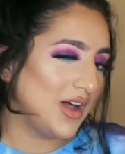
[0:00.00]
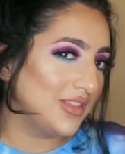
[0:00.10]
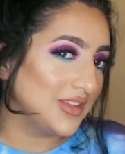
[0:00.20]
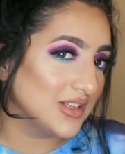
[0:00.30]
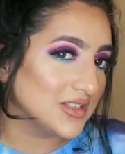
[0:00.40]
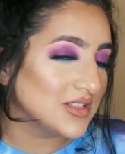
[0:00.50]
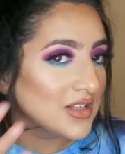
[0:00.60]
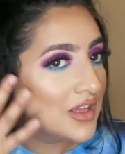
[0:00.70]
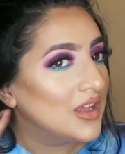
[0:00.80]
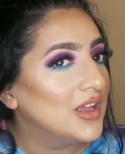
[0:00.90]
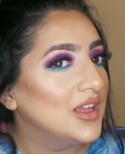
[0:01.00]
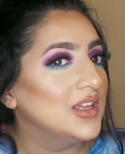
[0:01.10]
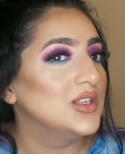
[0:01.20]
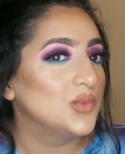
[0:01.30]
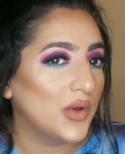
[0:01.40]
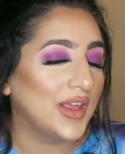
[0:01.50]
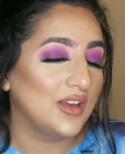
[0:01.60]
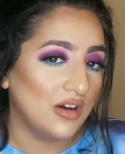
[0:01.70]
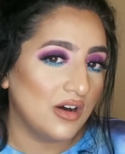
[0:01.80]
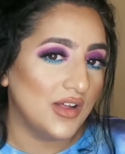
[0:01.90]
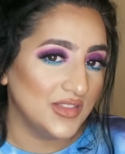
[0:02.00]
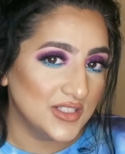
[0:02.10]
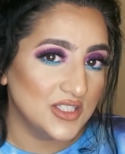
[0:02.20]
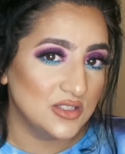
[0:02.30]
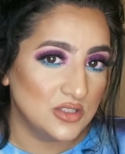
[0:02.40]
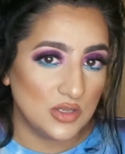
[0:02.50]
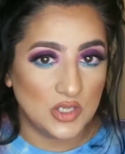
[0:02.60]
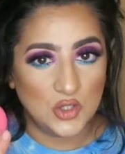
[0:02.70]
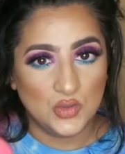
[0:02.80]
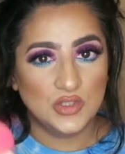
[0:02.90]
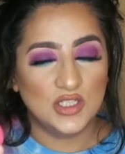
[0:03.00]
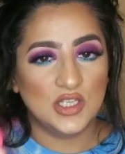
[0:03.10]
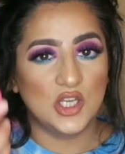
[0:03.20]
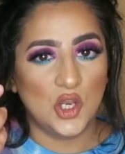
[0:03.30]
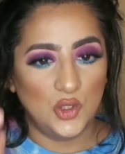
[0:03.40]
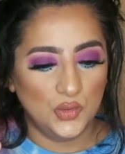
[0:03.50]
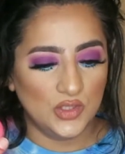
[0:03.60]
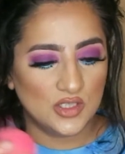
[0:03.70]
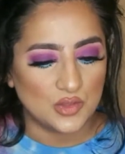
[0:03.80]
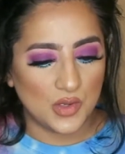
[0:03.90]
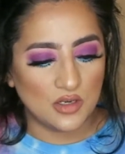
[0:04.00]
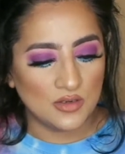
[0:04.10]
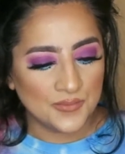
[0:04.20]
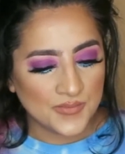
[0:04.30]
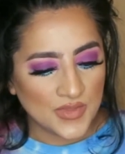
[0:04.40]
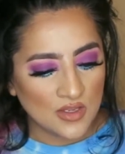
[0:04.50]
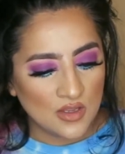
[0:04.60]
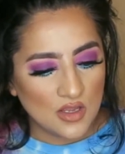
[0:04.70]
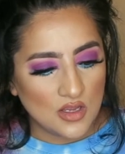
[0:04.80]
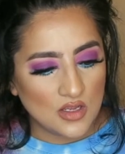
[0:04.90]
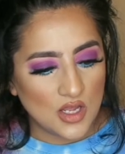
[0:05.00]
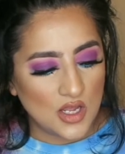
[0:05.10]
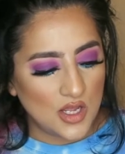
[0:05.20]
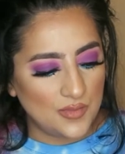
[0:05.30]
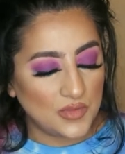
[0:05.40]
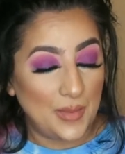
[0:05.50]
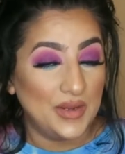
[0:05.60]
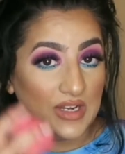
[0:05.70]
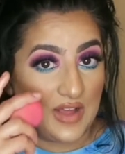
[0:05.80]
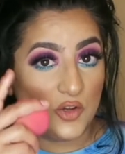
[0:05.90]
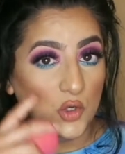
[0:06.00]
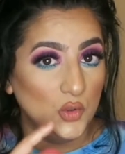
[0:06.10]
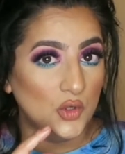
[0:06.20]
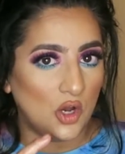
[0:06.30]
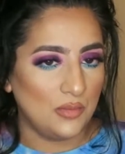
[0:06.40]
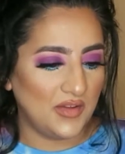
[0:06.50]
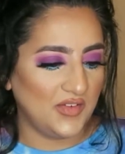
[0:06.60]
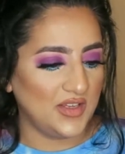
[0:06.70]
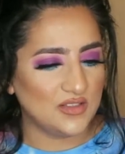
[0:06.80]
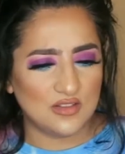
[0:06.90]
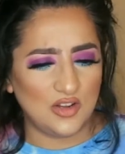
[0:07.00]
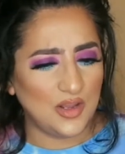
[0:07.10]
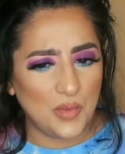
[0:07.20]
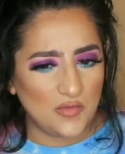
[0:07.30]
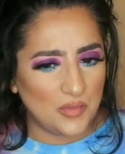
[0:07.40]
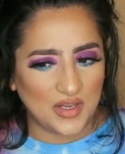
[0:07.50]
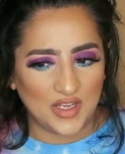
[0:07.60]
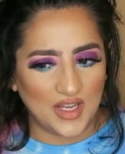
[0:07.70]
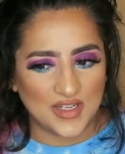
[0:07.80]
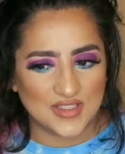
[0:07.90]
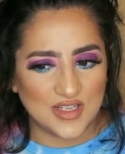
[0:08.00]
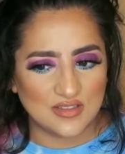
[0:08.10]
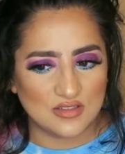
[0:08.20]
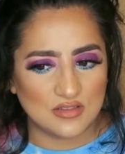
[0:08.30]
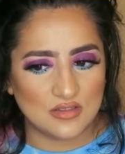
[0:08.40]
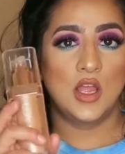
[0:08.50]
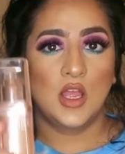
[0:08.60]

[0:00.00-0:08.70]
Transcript: and this is what I got and this is using Luna as well um, I mean I have got Luna on my face god I'm not even making any sense